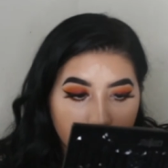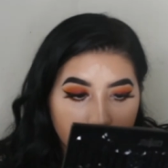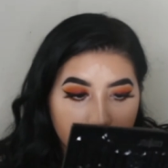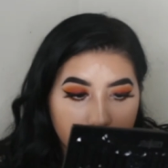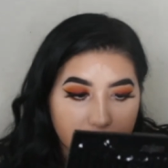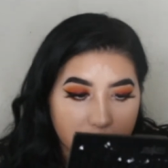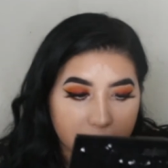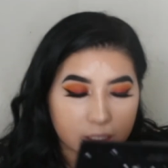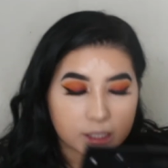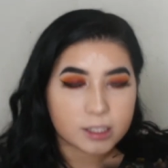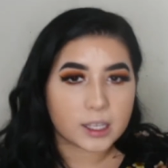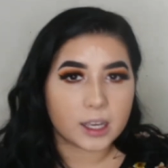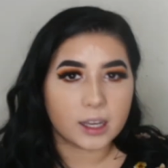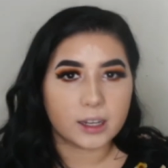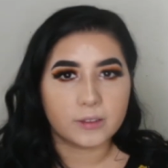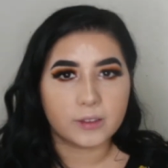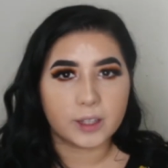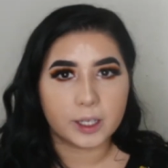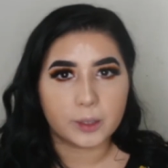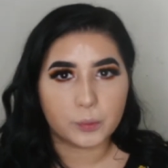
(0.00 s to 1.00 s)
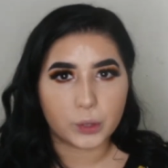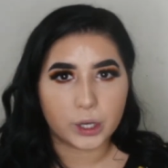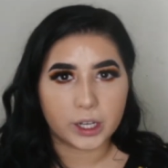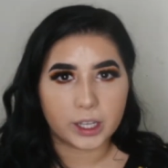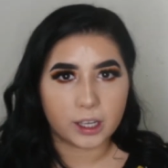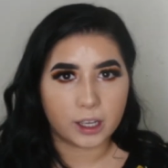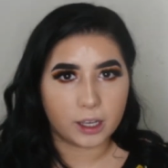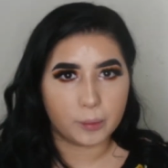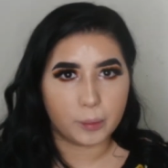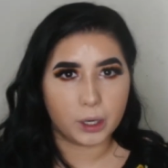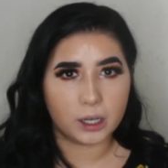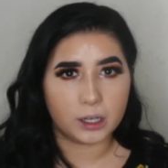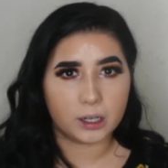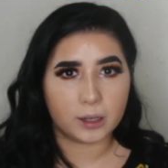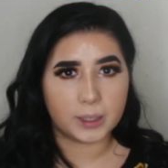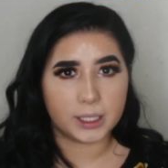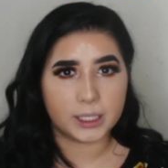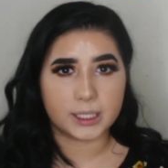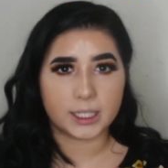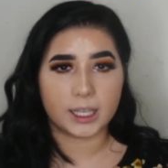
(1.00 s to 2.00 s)
I mean, it's kind of like breaking apart
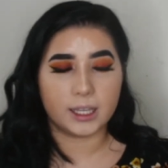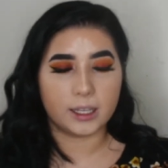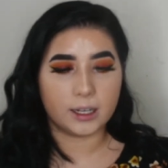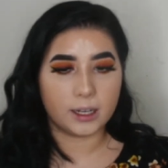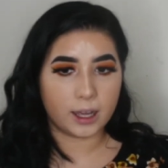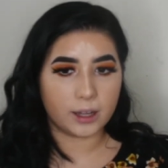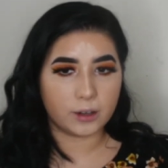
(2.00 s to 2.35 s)
on my skin.